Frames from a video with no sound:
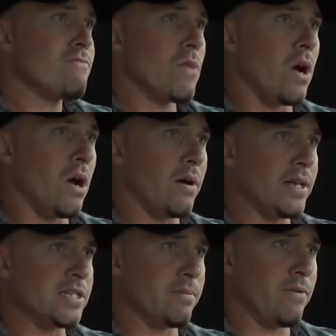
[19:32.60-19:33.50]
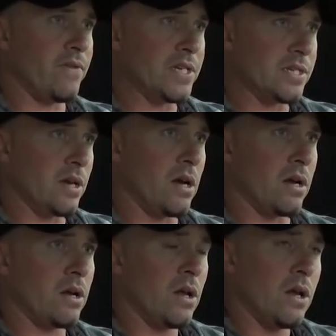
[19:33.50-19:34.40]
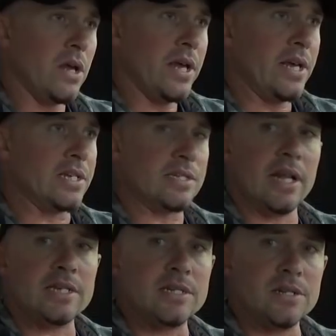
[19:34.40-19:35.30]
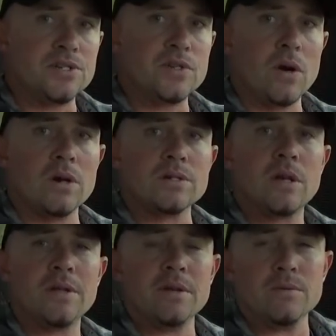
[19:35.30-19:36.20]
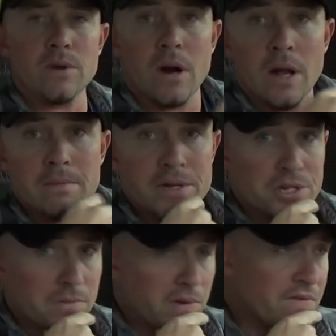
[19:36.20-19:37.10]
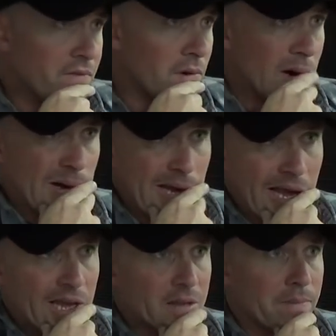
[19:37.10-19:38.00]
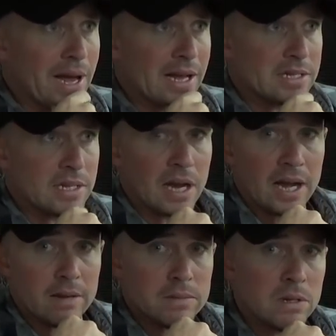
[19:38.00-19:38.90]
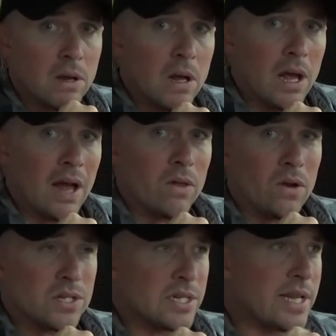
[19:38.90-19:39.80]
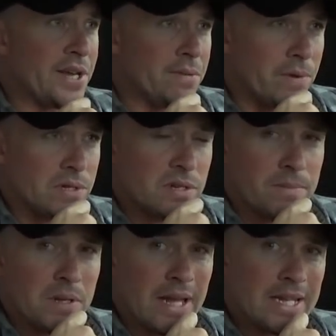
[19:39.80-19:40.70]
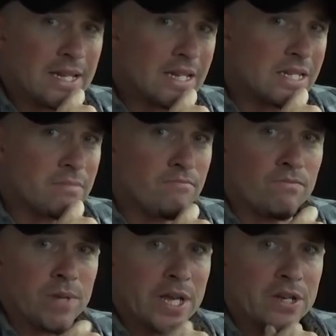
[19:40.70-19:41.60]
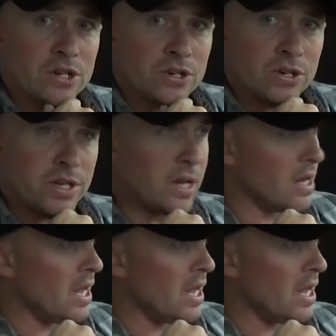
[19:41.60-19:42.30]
and some of his nests in the stars that were mentioned before, okay, in the past times. How long does it take to build something like this? It could.